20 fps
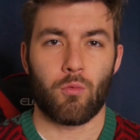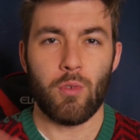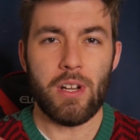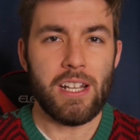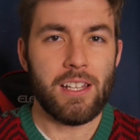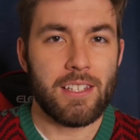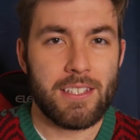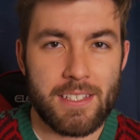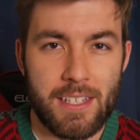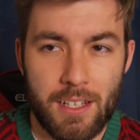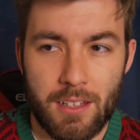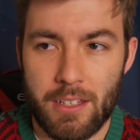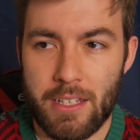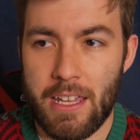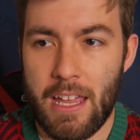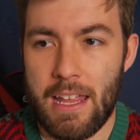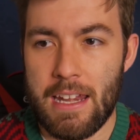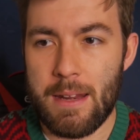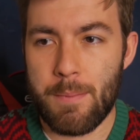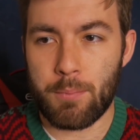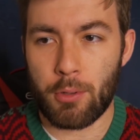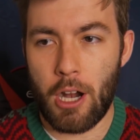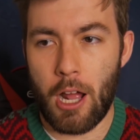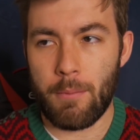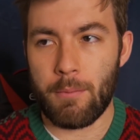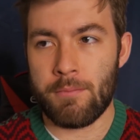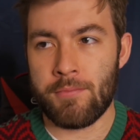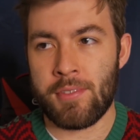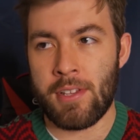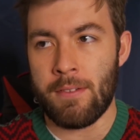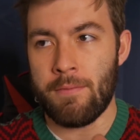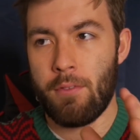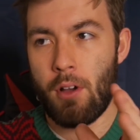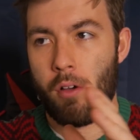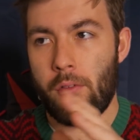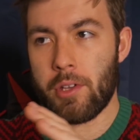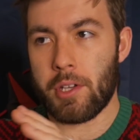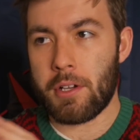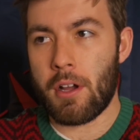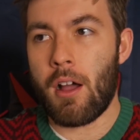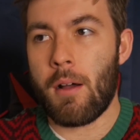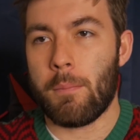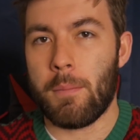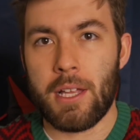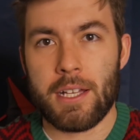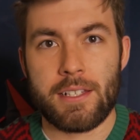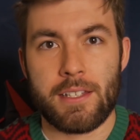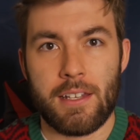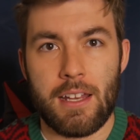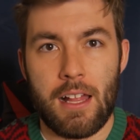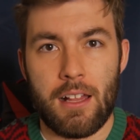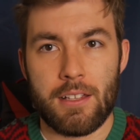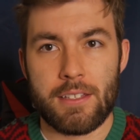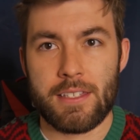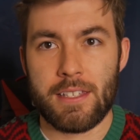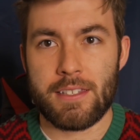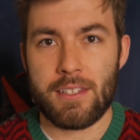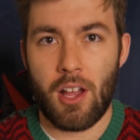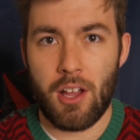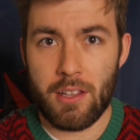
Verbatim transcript: Realistically, any problems involving complex analysis